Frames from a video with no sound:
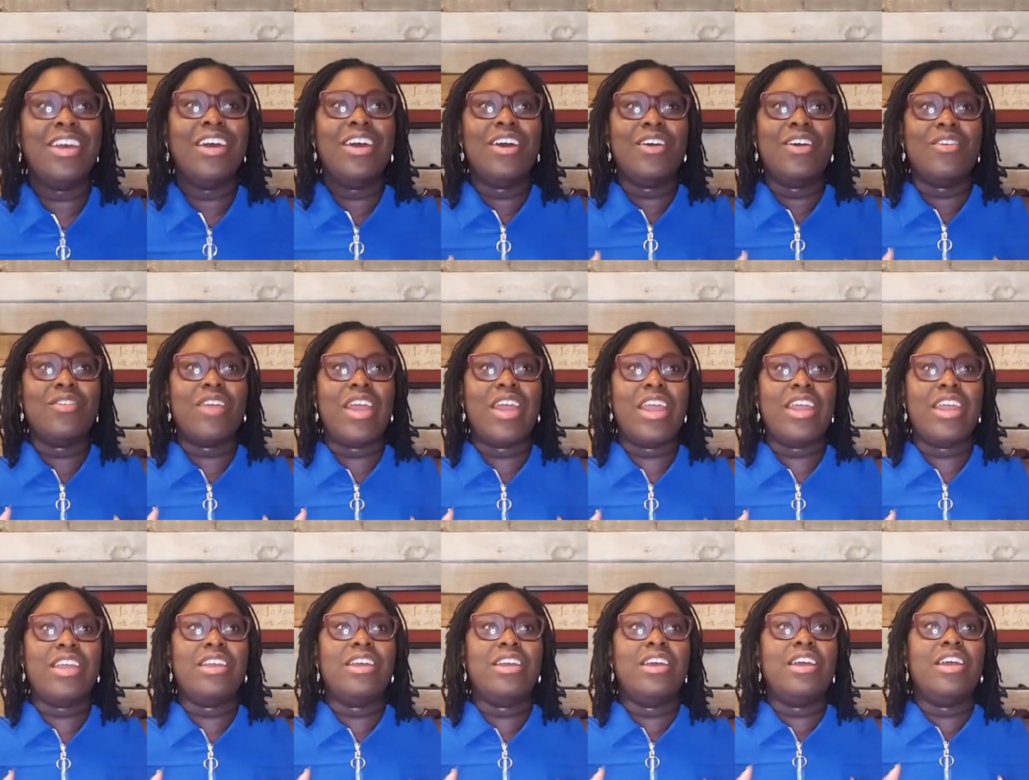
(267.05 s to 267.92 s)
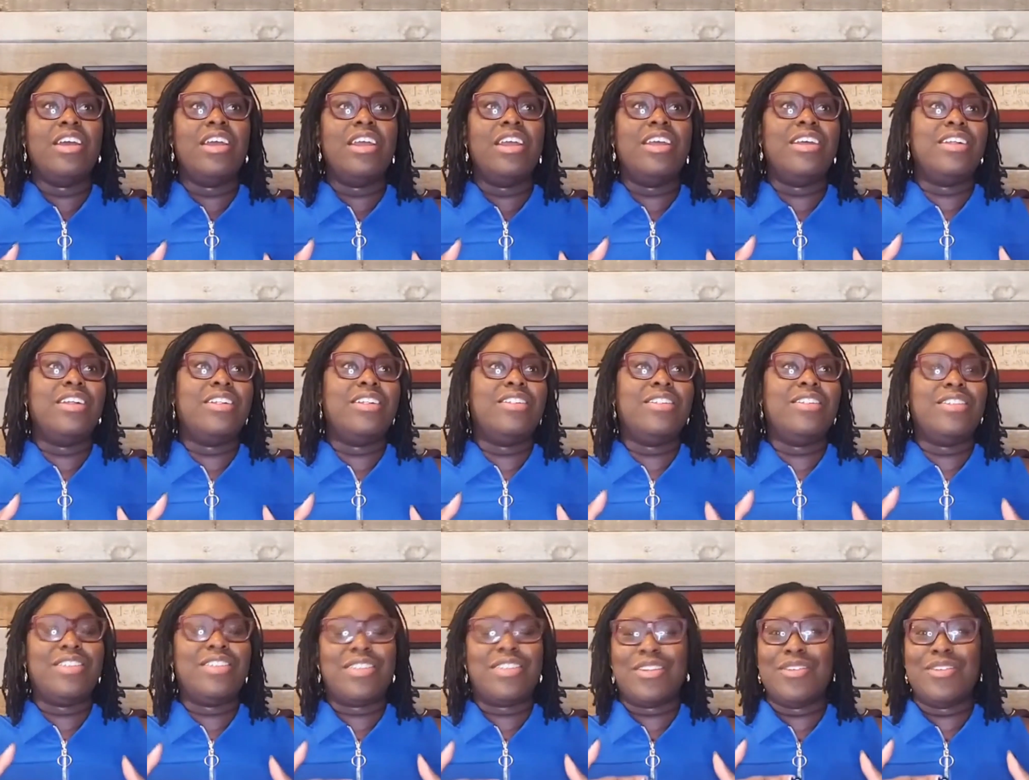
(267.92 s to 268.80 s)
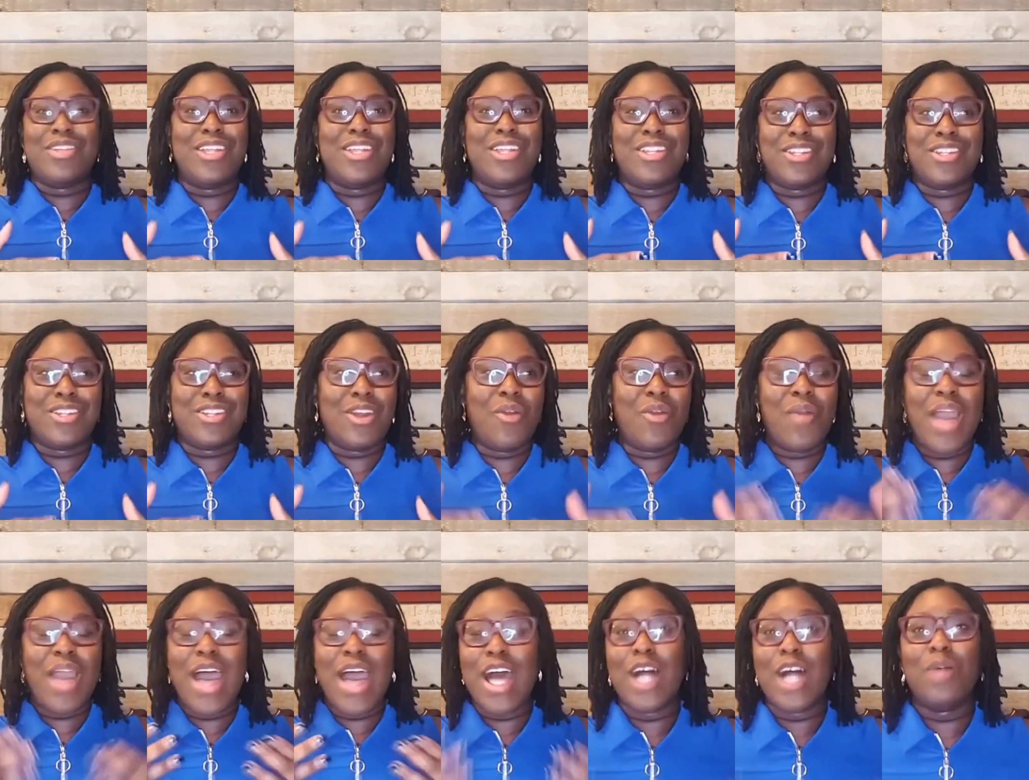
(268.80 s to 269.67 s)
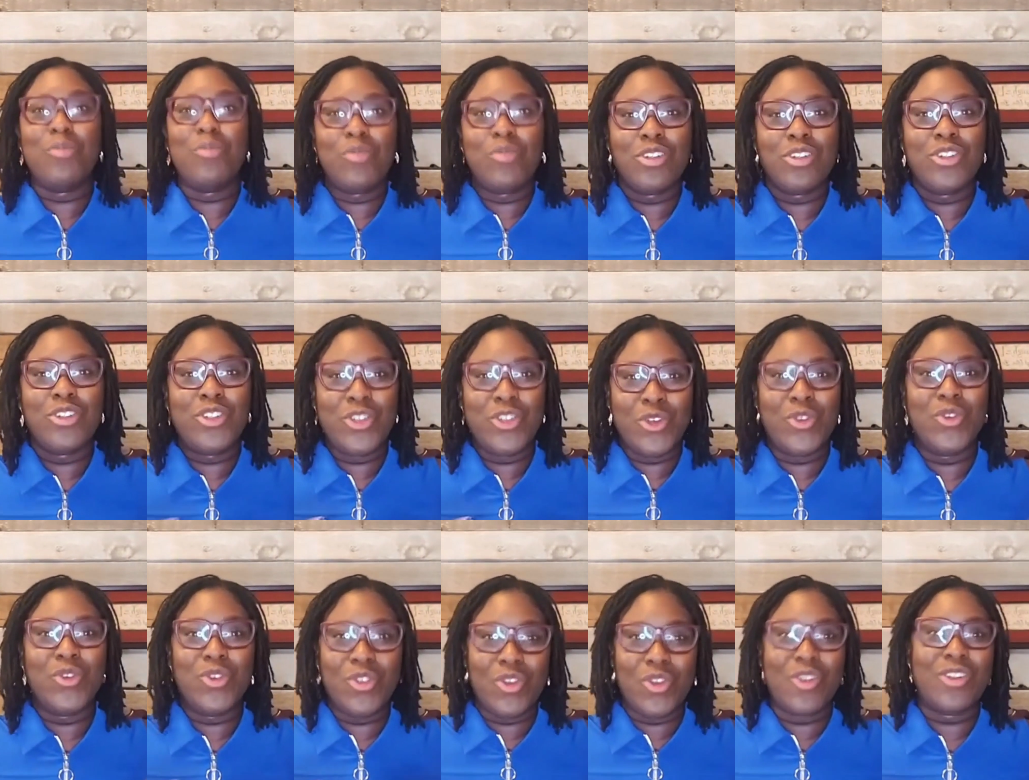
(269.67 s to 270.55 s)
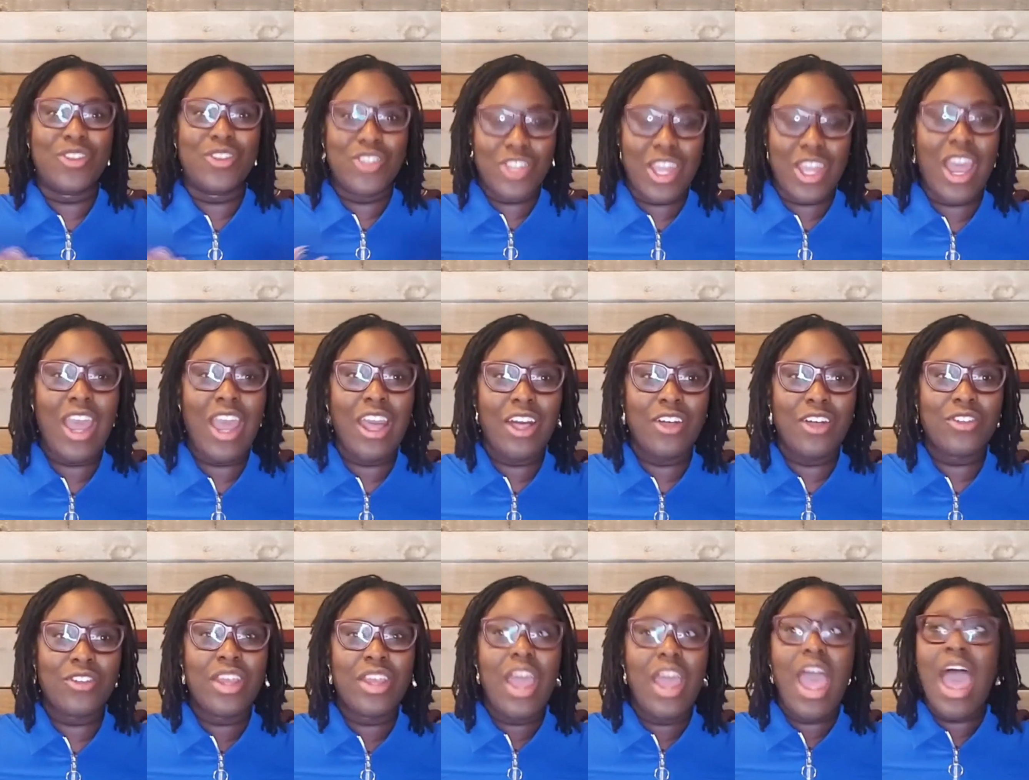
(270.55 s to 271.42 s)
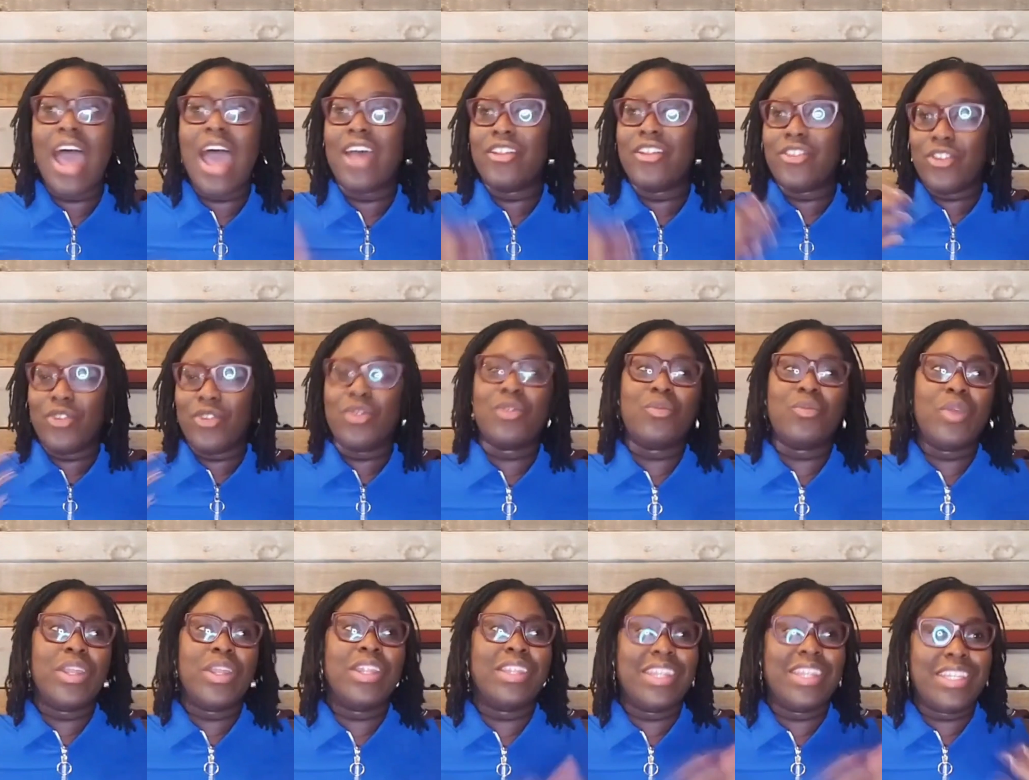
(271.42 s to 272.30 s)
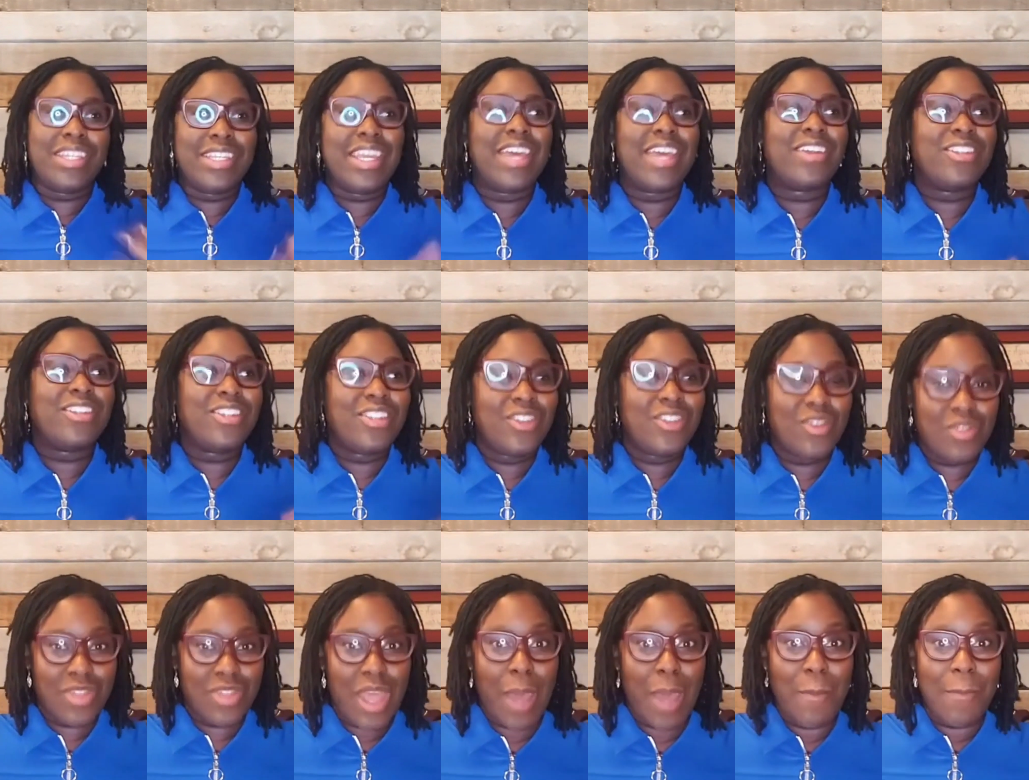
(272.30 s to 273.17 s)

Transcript: right, is so helpful to your child as you are reading the text to them.